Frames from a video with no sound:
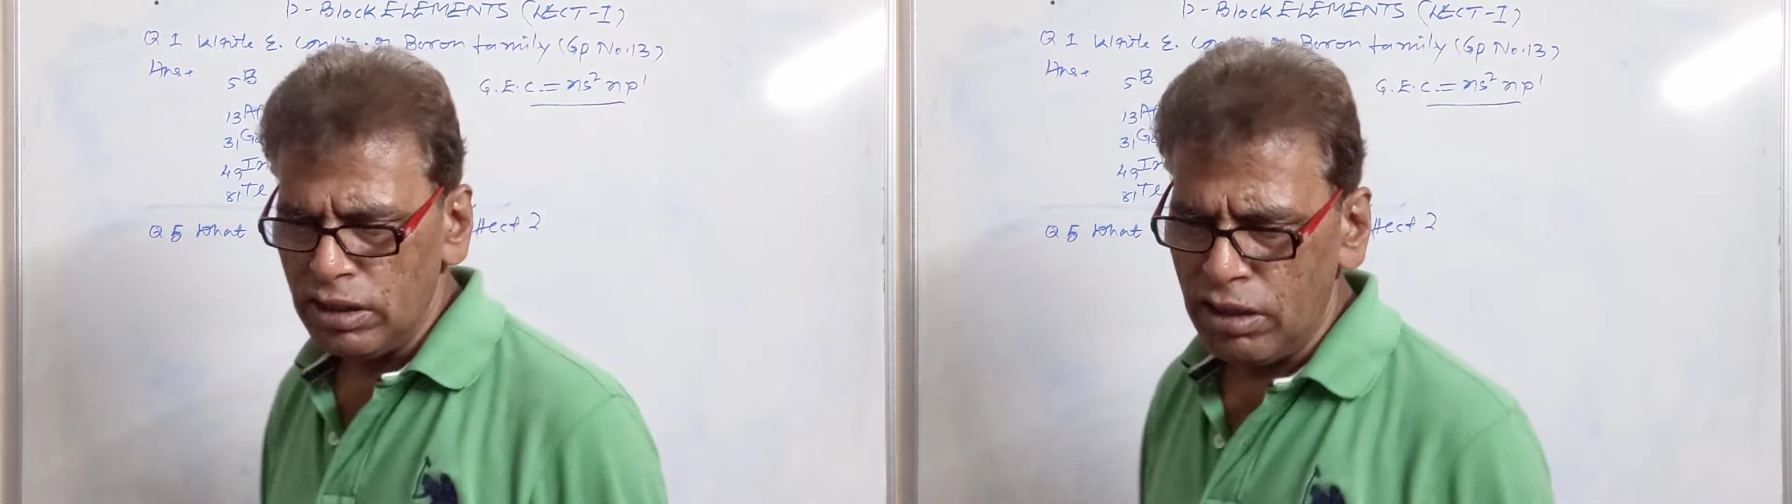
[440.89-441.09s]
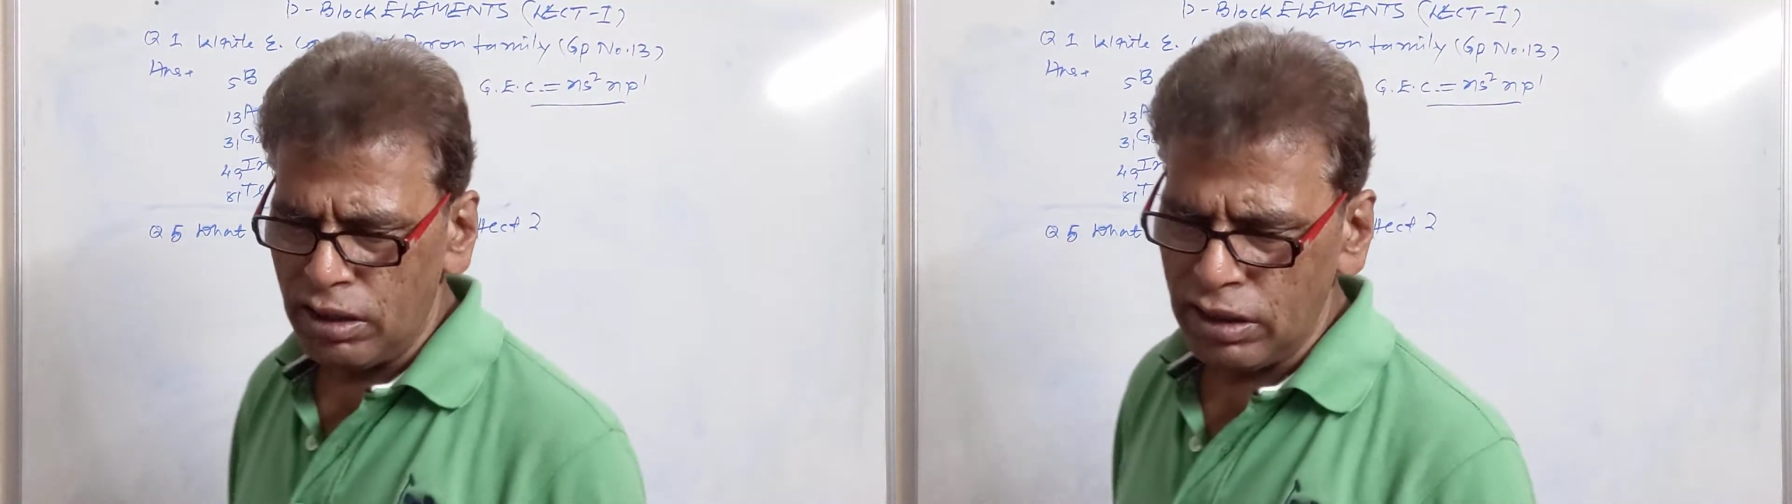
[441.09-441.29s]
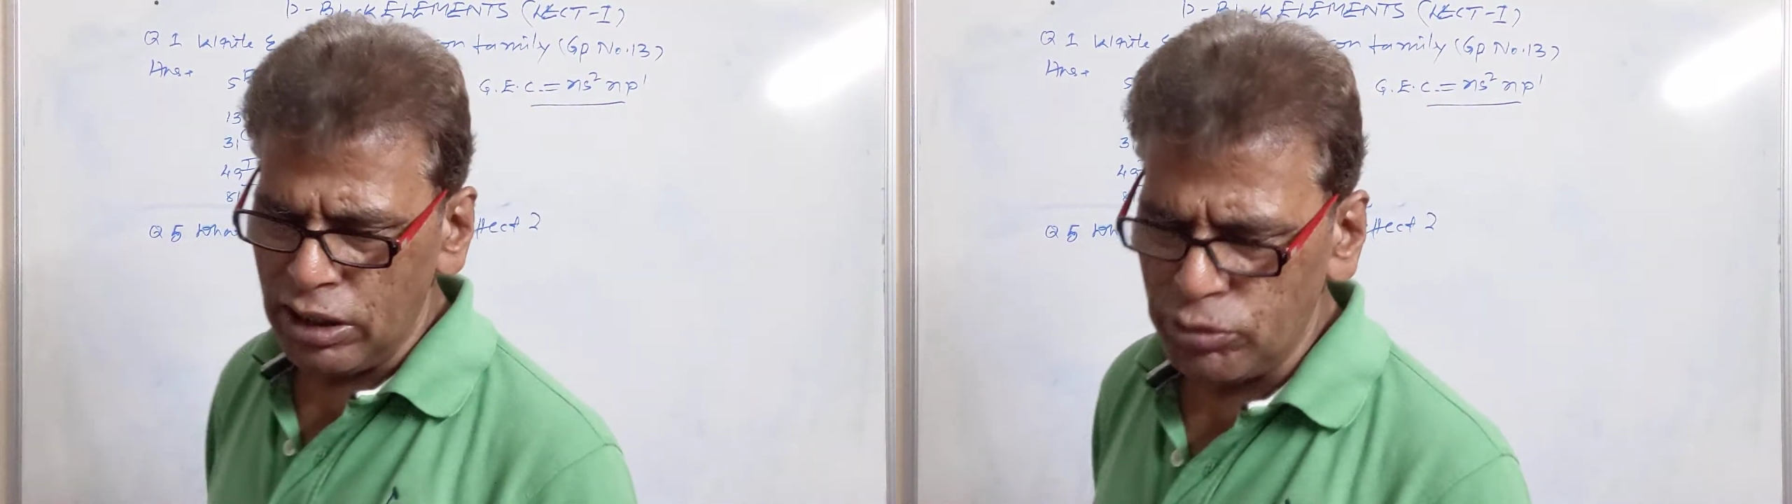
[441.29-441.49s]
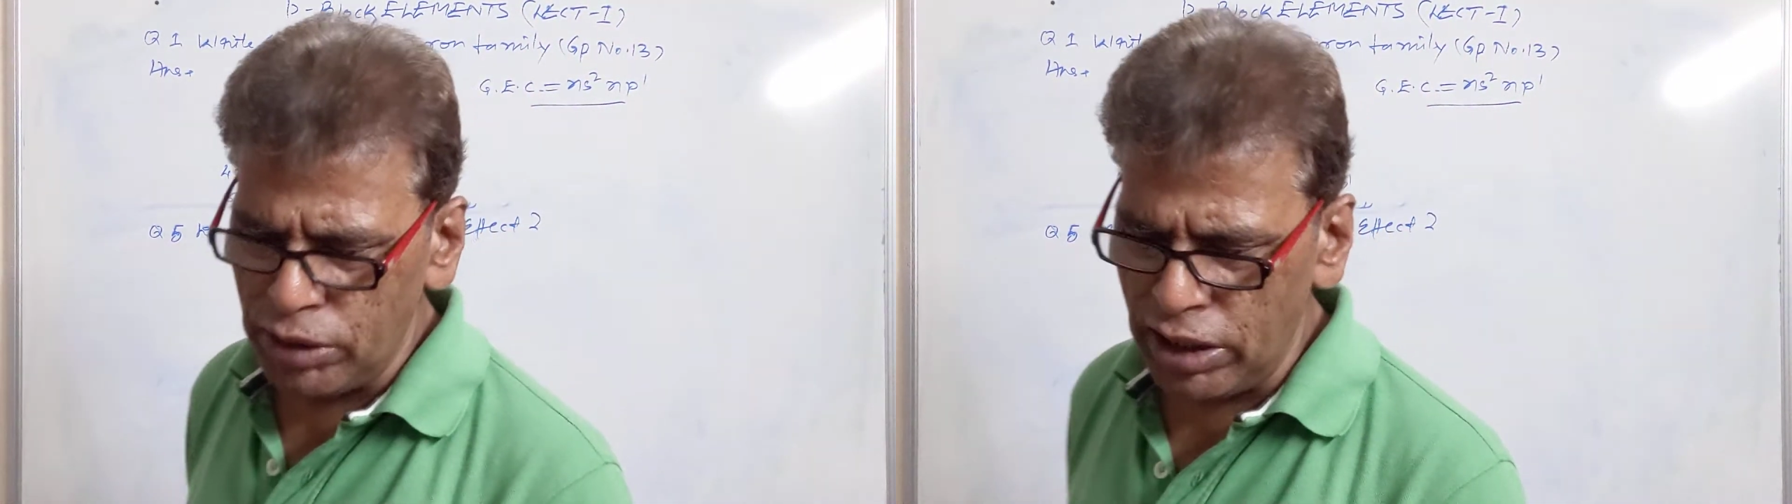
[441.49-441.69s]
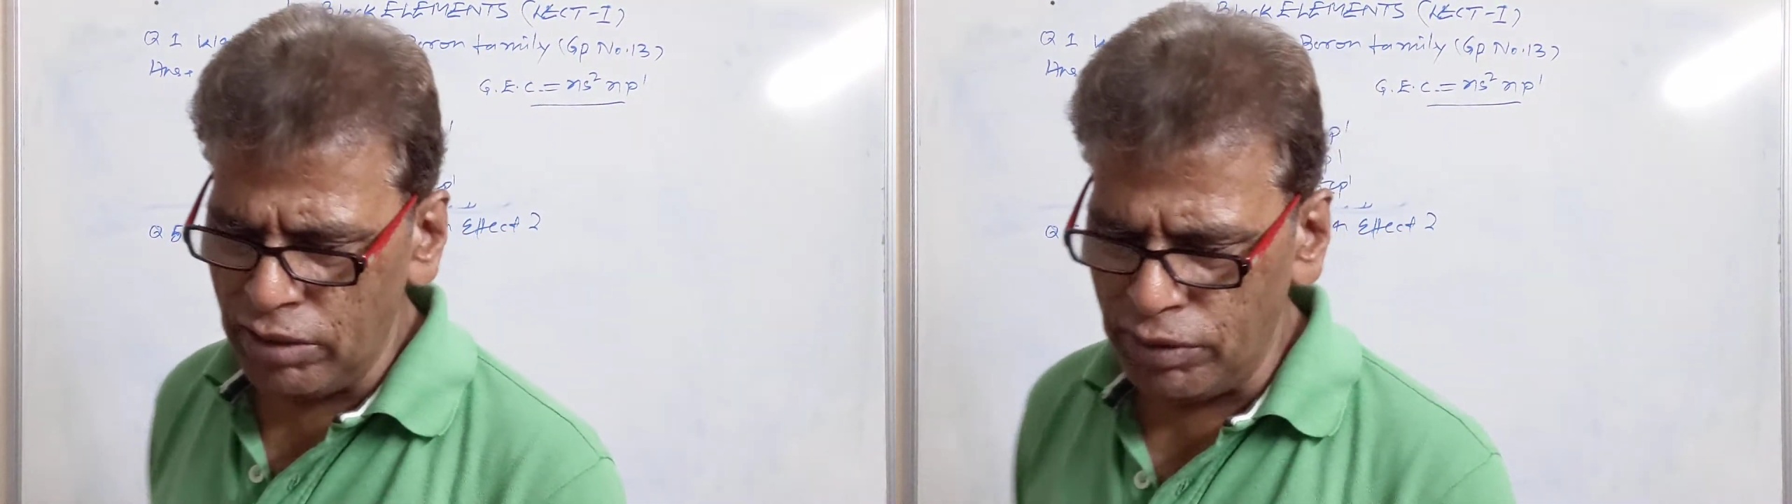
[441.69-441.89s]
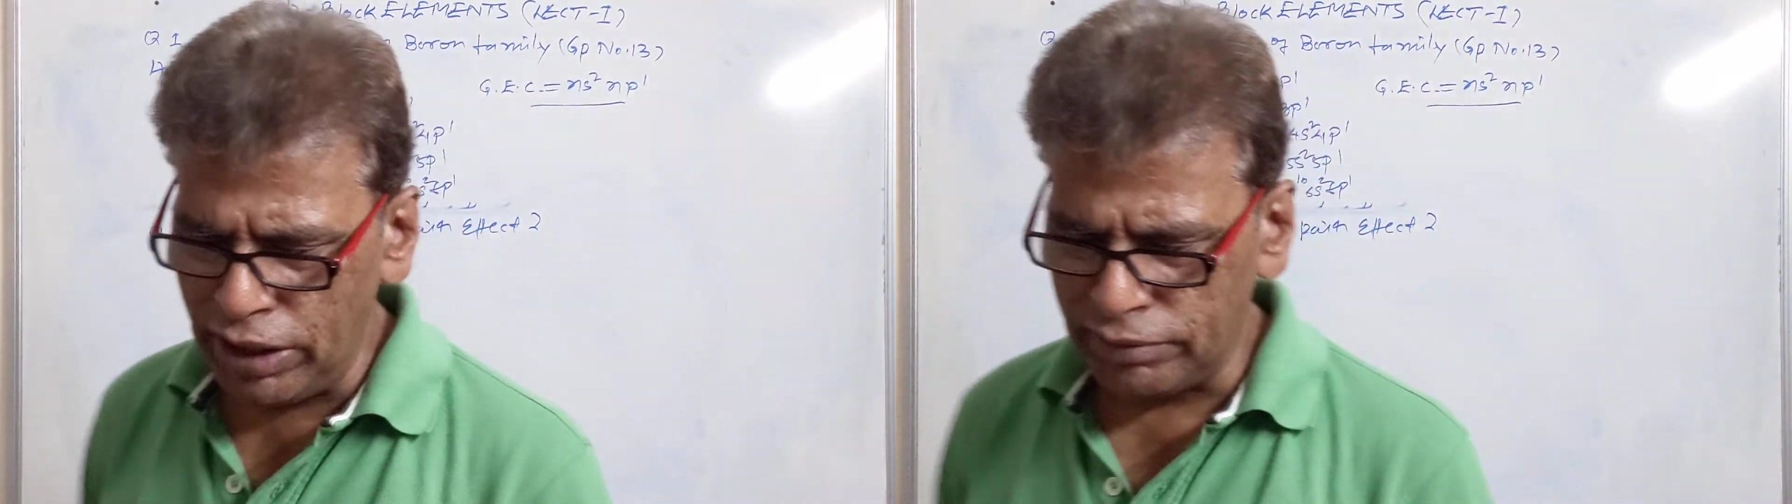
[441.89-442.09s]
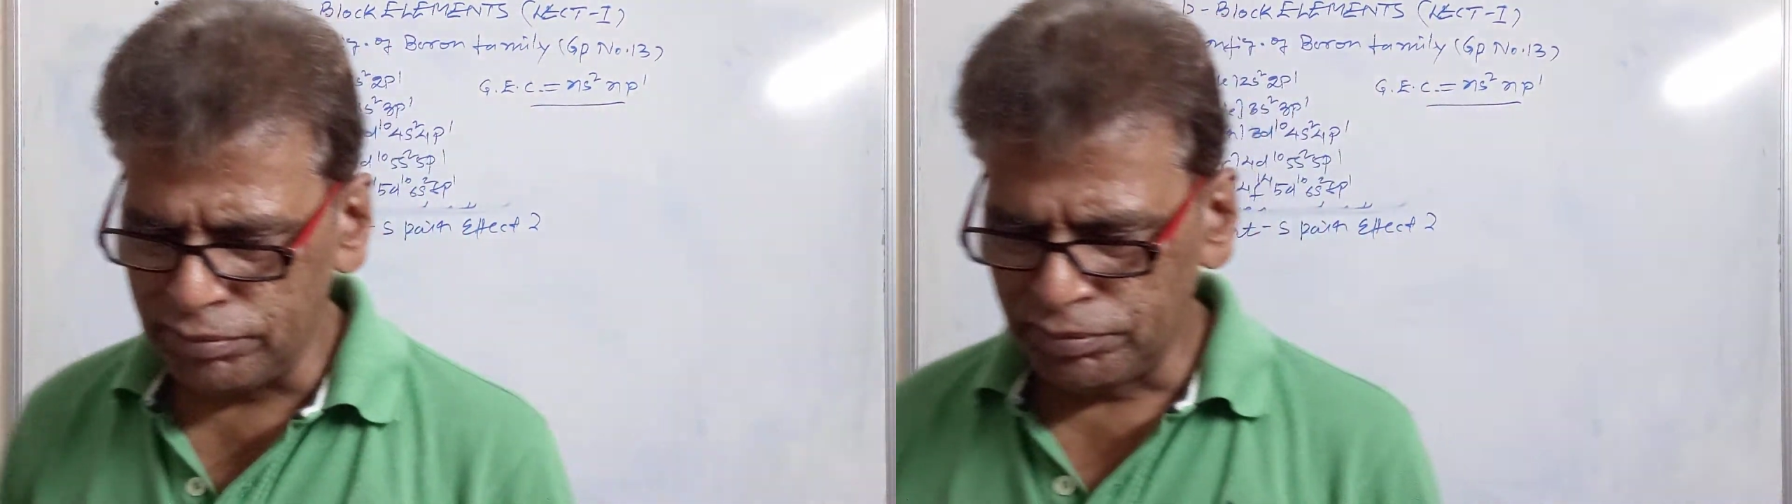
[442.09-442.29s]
inert s pair effect.